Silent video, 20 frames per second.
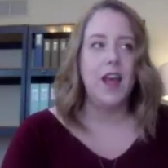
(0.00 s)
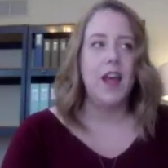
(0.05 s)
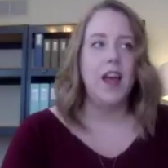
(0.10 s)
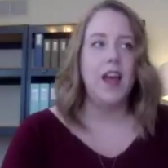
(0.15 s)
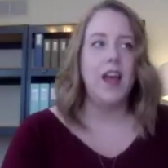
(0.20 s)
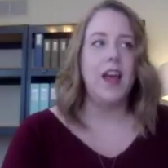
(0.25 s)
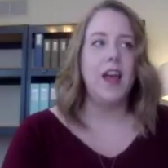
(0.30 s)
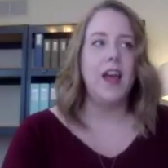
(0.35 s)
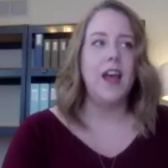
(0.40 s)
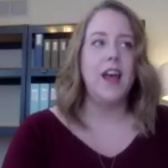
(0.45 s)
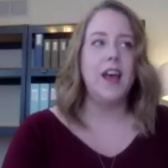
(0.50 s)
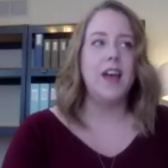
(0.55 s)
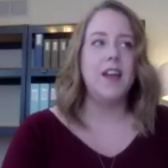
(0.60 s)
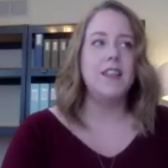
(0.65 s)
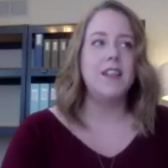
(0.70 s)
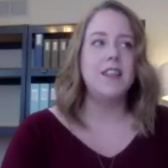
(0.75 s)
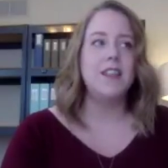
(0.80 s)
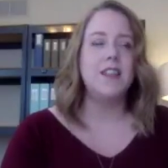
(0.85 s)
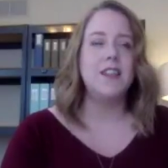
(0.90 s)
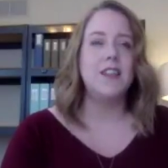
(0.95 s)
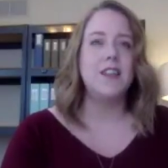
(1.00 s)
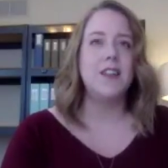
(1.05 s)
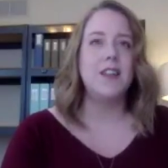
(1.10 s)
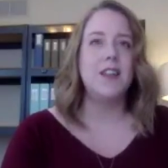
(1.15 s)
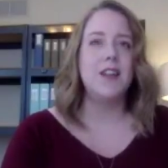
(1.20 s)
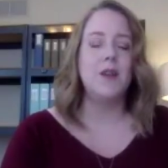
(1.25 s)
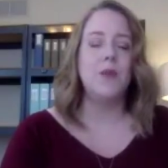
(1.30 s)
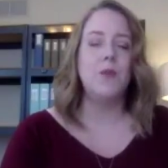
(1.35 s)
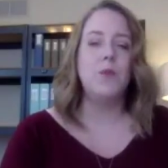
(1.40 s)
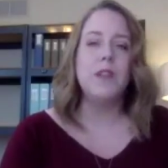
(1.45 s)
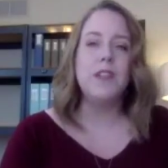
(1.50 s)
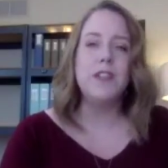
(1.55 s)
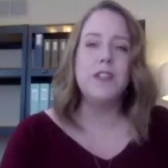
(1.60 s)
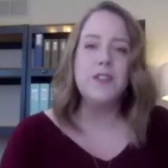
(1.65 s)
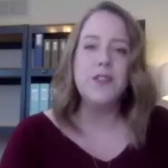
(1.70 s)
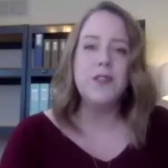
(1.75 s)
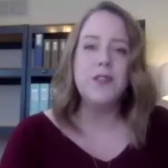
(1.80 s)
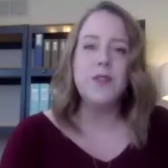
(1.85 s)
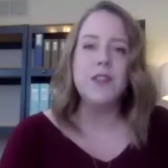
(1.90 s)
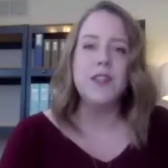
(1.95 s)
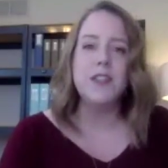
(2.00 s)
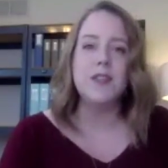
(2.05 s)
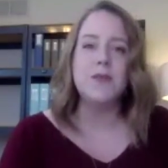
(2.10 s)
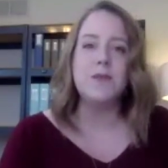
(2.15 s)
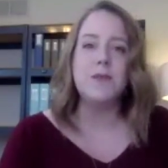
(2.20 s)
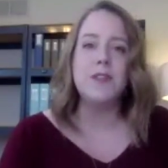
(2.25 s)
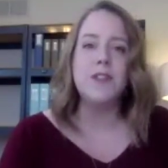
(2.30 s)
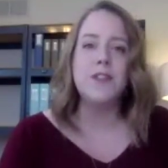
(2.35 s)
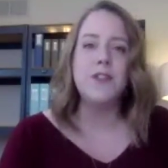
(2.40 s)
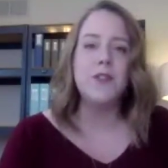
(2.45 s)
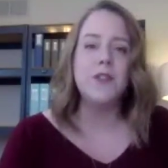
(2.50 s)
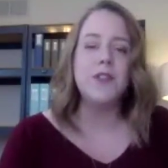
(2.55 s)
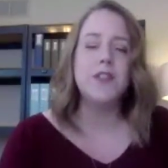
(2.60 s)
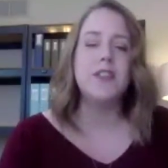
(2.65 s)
And when you do this, and you